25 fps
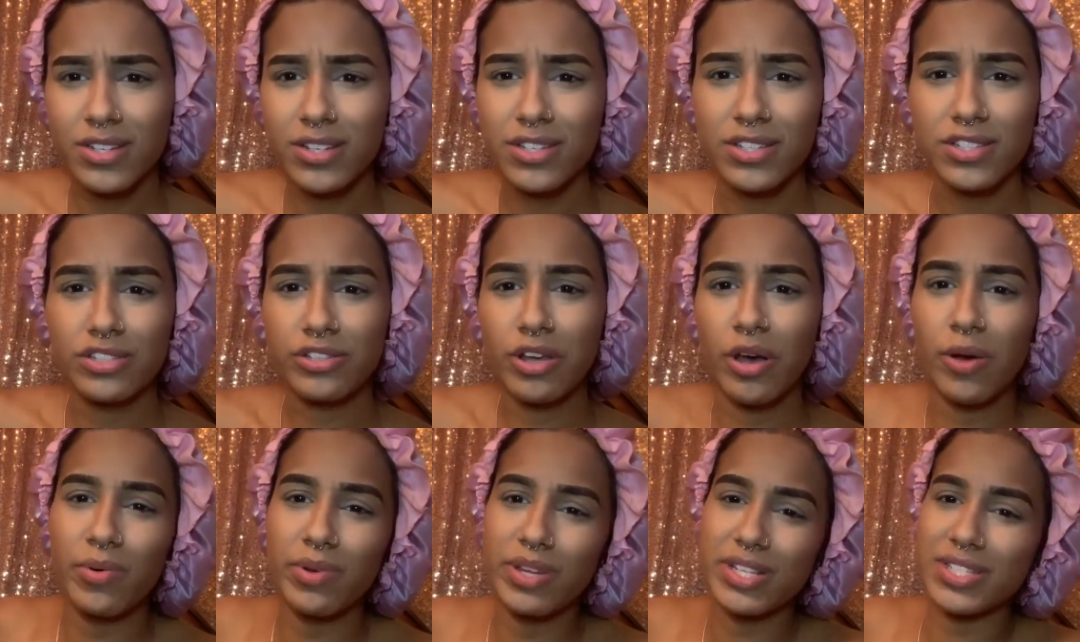
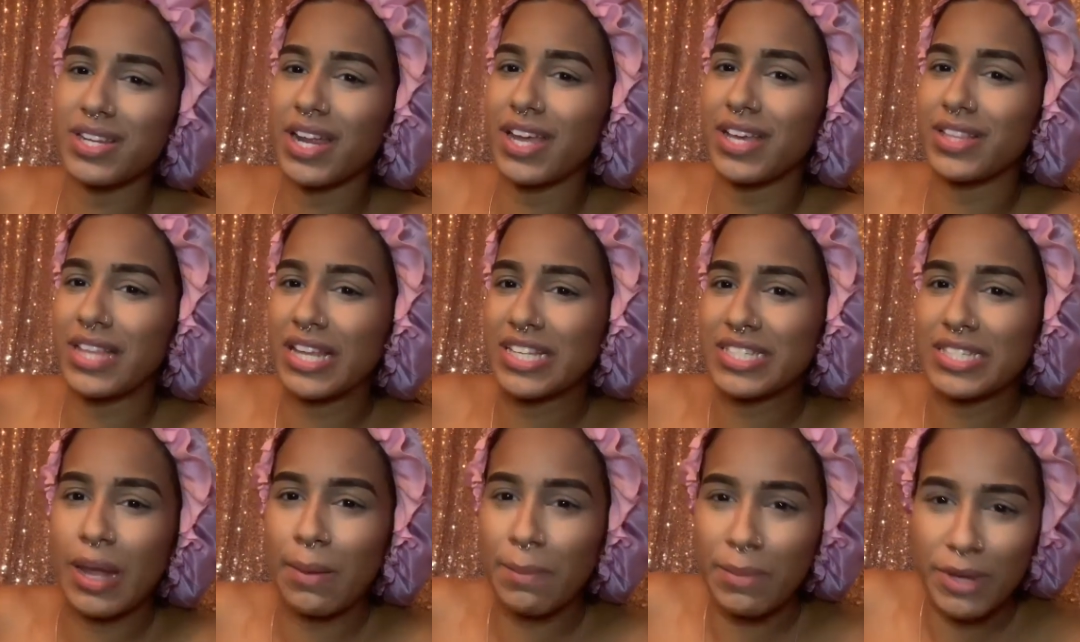So it's like,
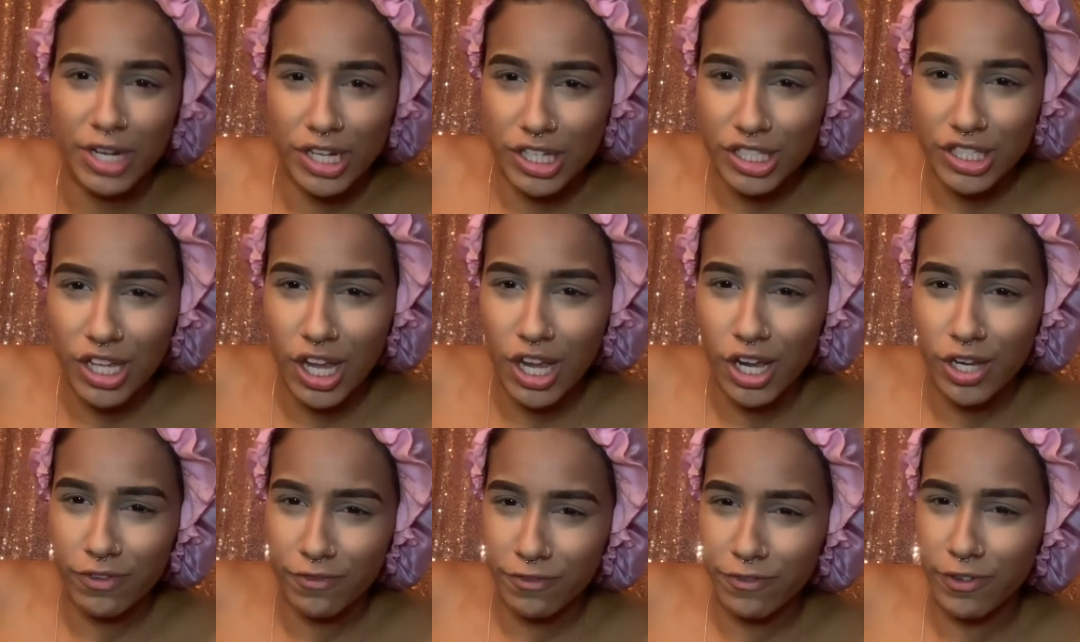that's not being a
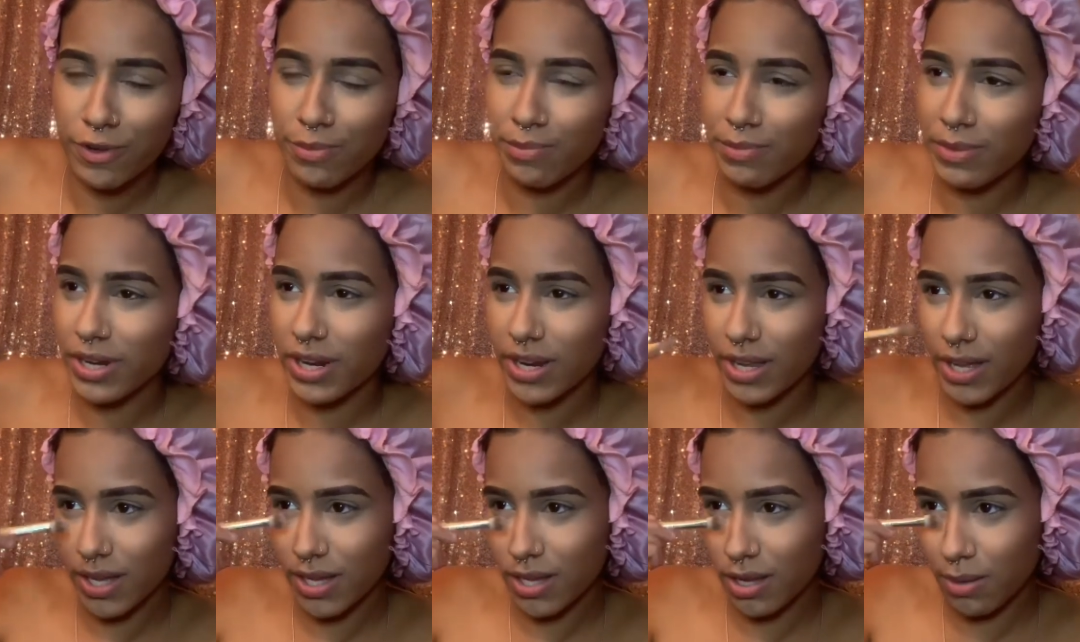thot, you feel me?
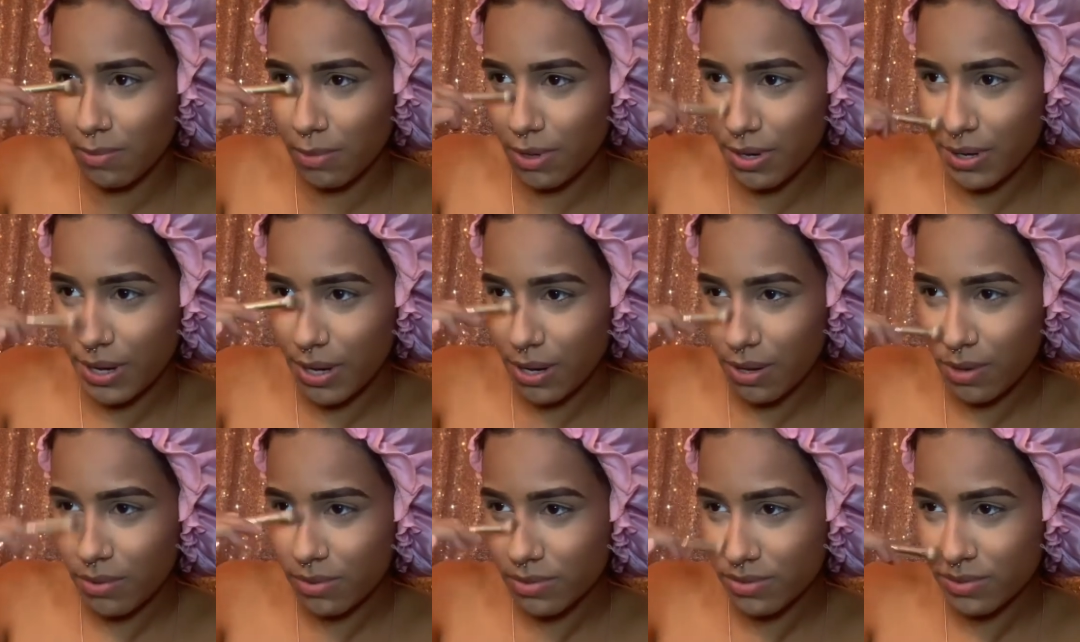Like, come on
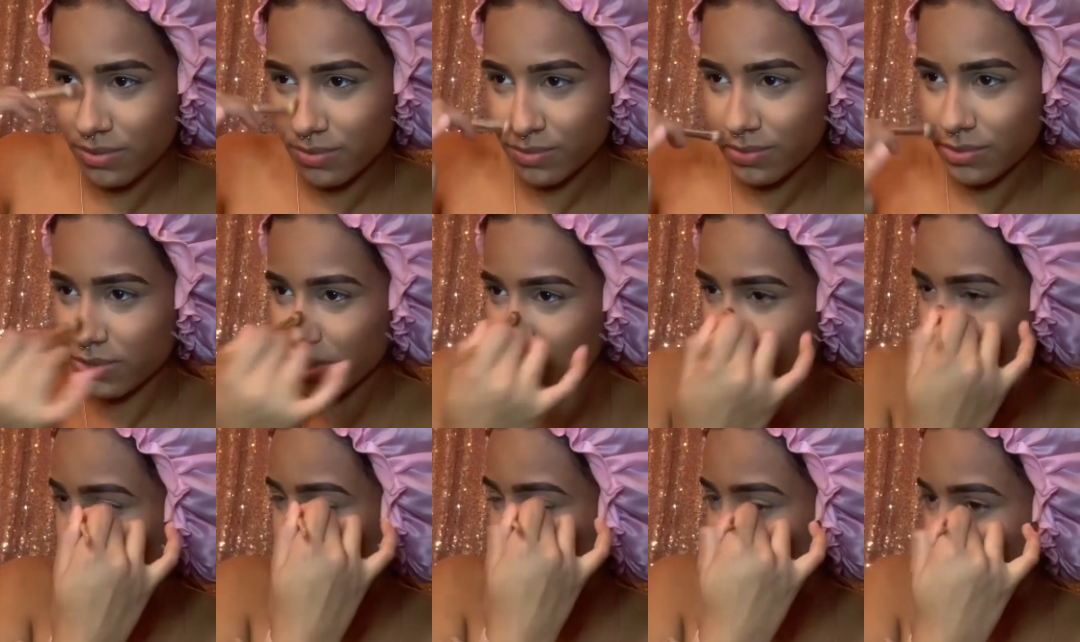now.
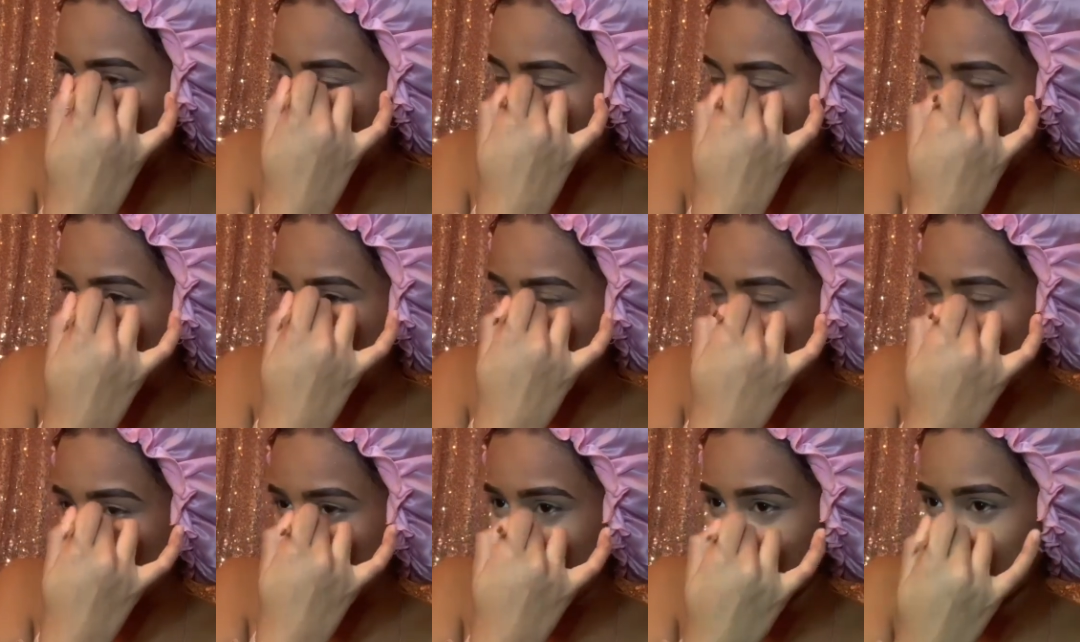Like, we grown
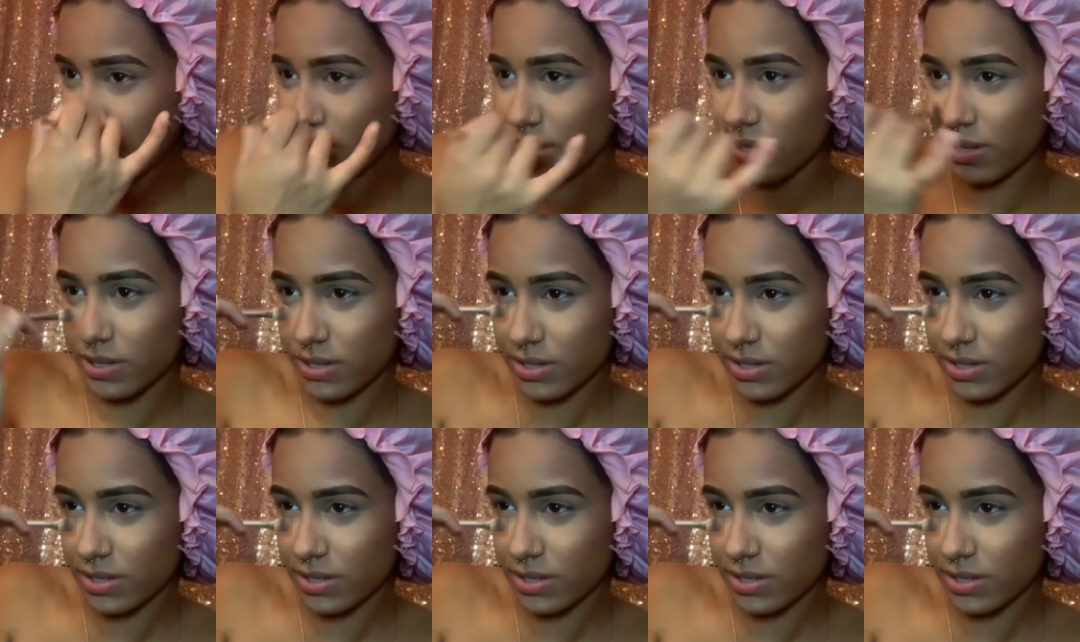out here.